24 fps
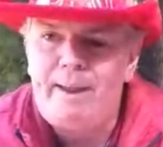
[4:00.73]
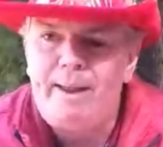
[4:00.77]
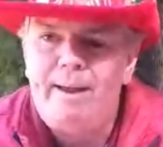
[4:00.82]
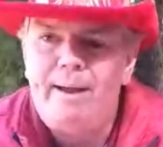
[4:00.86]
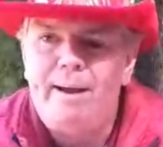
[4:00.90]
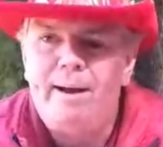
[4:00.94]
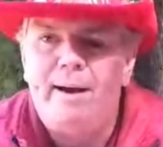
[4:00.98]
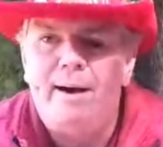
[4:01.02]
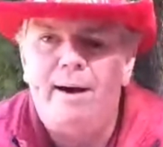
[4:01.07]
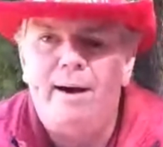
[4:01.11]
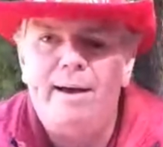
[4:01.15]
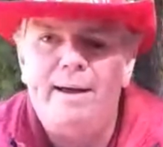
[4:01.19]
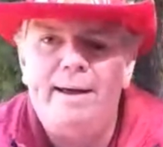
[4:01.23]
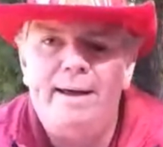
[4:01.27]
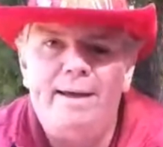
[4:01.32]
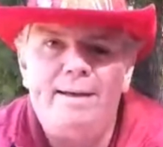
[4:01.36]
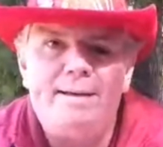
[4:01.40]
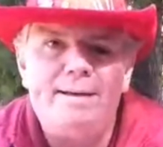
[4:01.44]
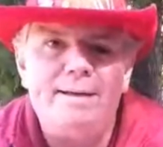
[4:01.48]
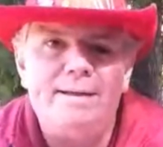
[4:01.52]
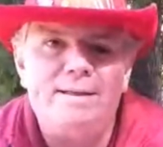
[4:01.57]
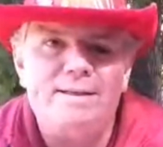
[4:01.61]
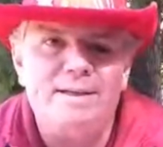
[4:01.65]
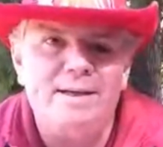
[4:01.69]
high-end
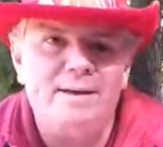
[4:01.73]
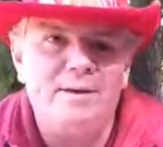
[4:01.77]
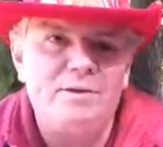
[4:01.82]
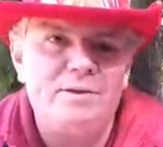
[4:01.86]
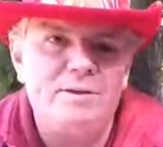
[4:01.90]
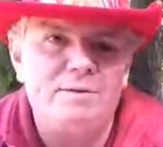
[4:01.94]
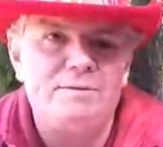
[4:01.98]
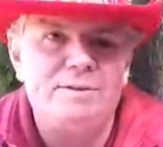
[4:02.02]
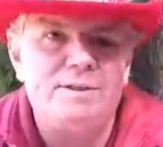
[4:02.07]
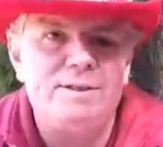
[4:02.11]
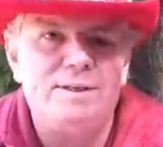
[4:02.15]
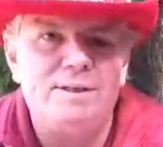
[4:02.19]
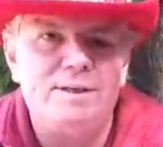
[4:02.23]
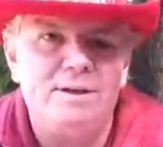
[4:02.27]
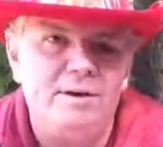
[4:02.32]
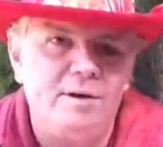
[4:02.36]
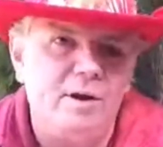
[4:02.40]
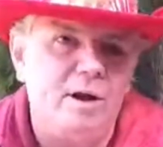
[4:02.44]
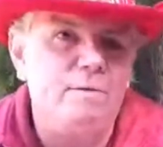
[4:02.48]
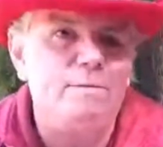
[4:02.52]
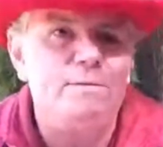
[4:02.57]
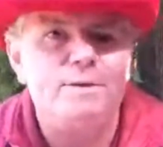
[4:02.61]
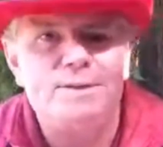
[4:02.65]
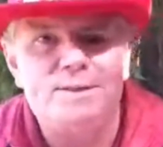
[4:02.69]
executive sitting in an
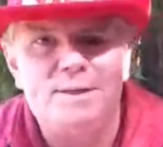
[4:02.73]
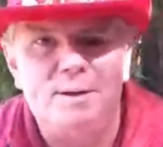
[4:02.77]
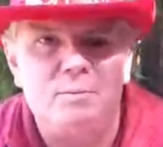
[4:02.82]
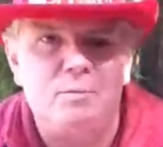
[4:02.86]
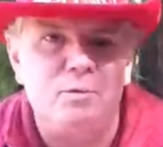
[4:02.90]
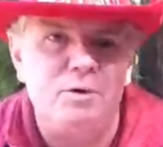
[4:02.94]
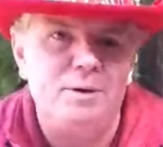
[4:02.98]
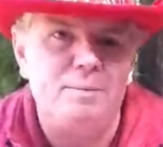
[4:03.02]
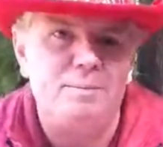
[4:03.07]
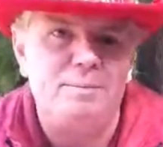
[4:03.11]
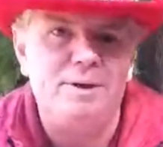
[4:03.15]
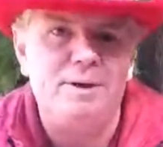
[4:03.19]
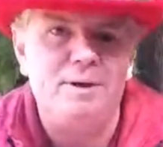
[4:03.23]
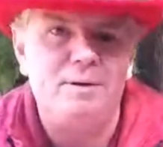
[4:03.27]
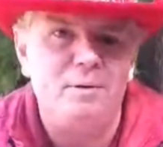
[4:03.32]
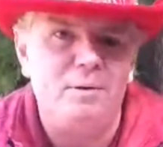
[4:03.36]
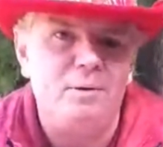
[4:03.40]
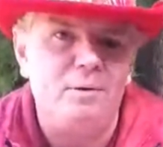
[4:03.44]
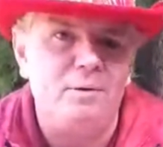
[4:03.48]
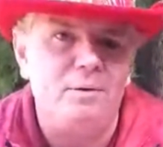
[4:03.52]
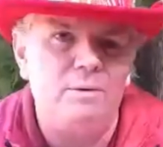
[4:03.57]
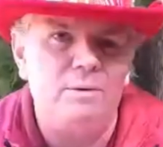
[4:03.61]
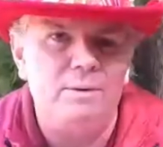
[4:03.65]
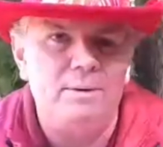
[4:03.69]
office somewhere being
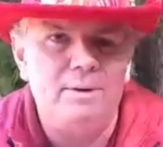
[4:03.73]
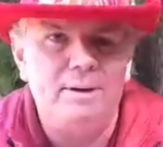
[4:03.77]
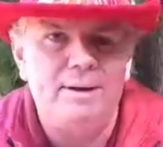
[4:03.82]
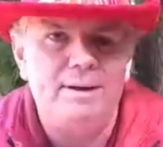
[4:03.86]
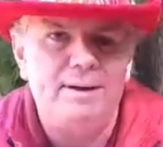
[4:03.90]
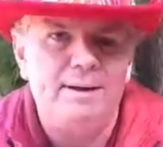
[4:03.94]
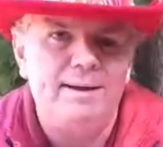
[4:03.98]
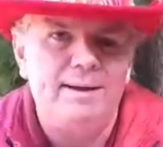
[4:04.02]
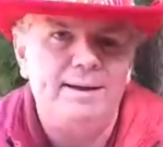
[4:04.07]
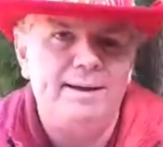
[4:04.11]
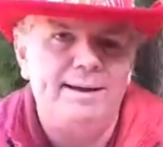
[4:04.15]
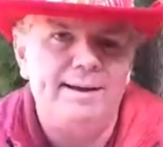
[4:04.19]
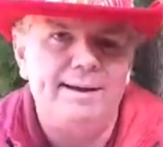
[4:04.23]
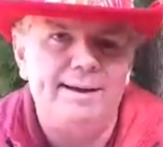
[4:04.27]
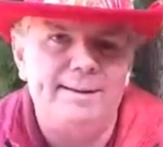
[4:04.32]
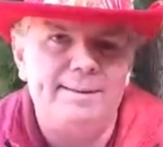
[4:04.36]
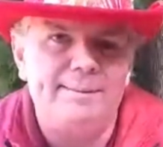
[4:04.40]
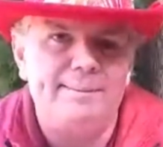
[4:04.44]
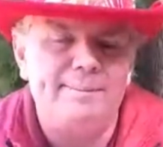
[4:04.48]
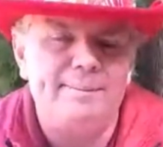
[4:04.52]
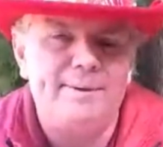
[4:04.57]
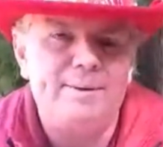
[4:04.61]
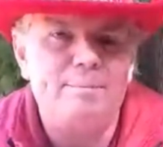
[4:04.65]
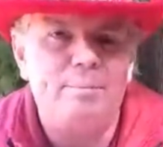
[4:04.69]
all
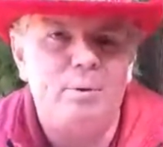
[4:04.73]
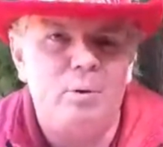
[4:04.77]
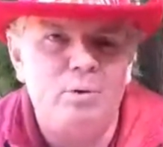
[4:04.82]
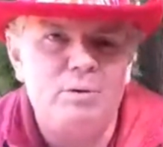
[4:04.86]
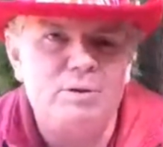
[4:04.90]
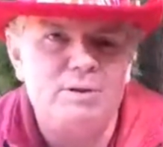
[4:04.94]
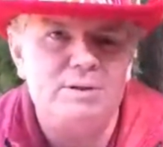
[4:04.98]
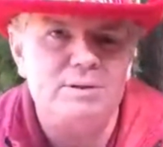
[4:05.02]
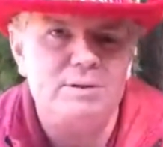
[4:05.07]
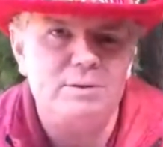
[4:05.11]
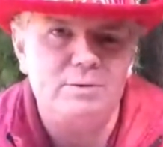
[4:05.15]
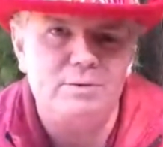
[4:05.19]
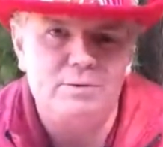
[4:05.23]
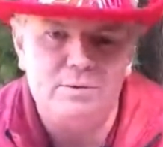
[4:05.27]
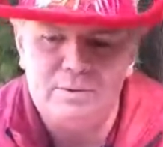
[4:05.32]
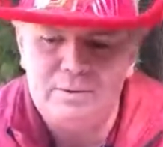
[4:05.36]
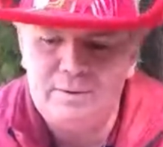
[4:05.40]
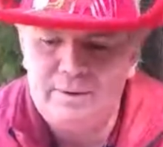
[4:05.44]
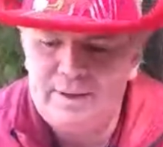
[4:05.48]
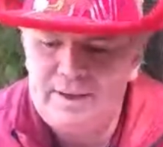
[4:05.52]
important and all.